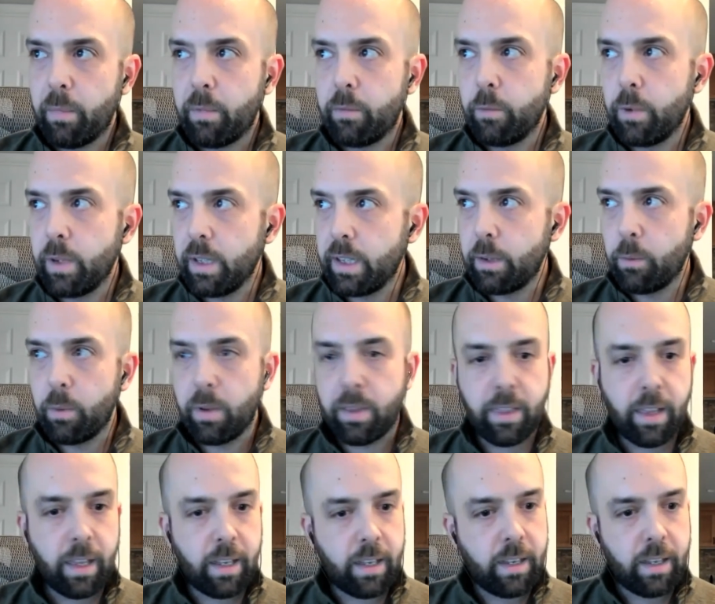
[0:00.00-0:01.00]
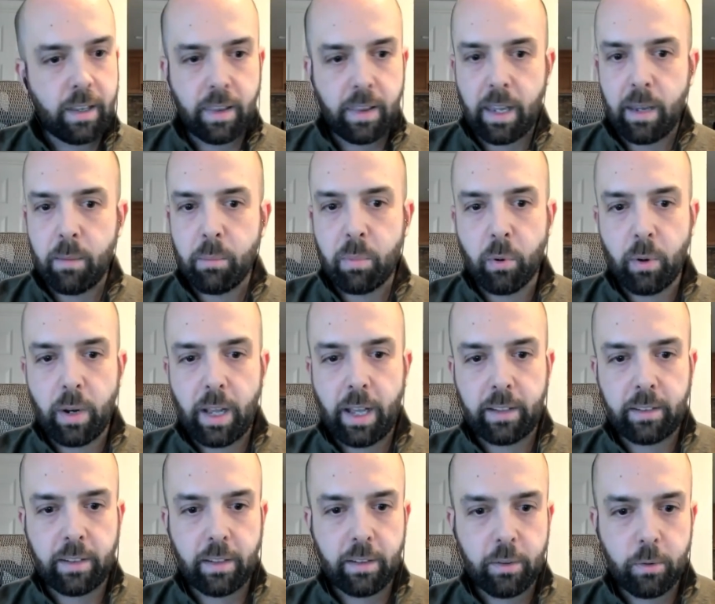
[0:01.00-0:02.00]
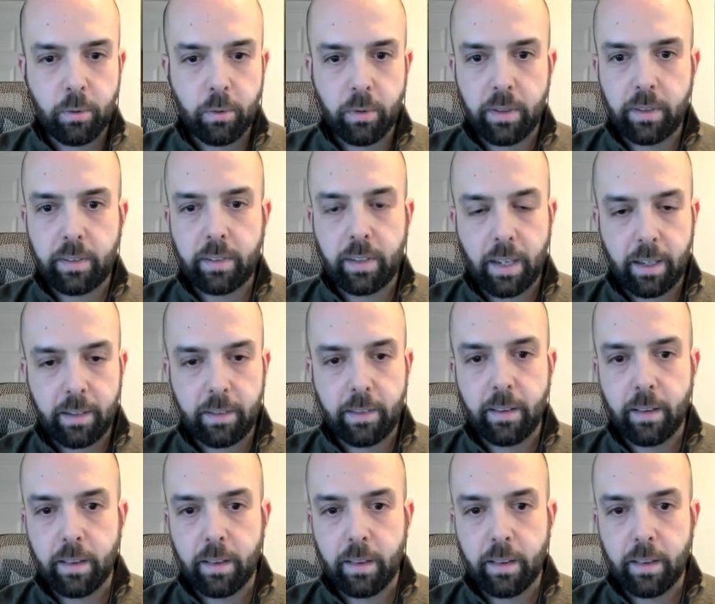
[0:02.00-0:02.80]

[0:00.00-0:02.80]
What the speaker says: really with that import asset tool, the sky's the